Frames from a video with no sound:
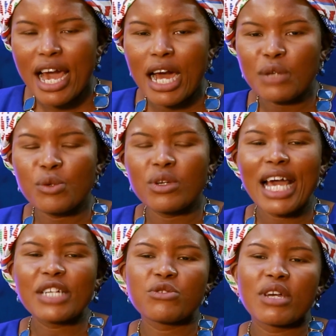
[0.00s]
And we would
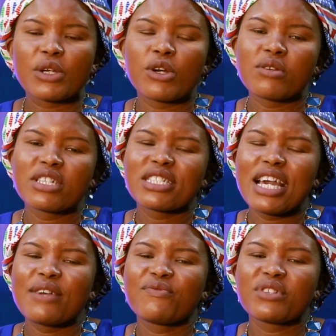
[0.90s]
like to encourage
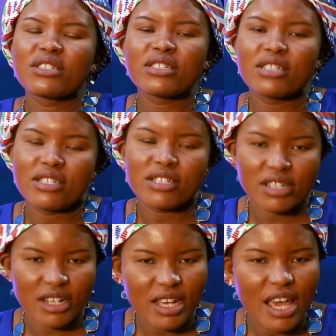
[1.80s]
every
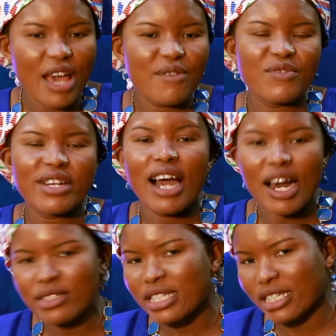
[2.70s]
sister, every
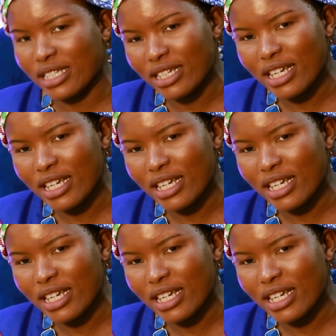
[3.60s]
auntie,